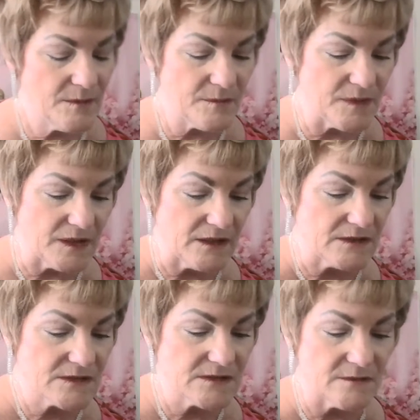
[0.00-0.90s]

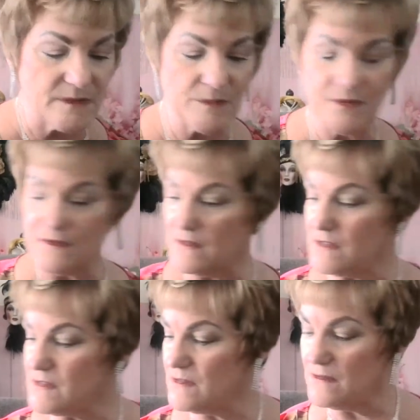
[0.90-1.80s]
But let me put
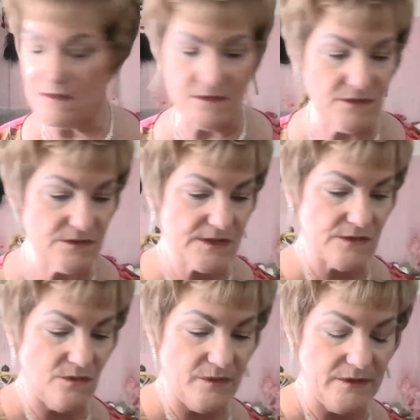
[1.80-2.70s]
these in here so
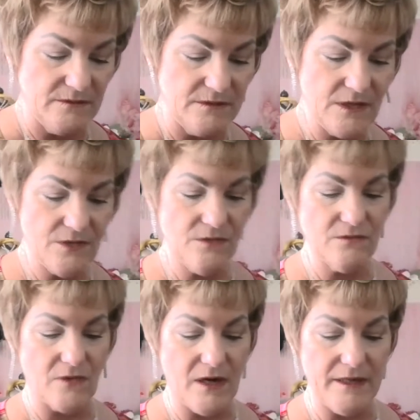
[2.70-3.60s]
we'll know,
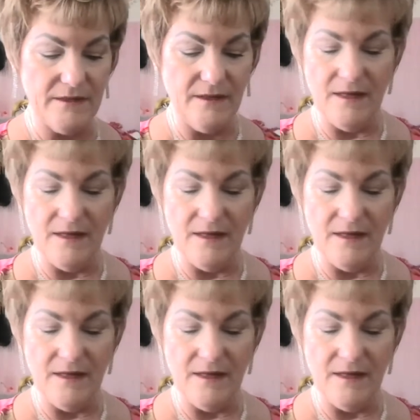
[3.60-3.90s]
right?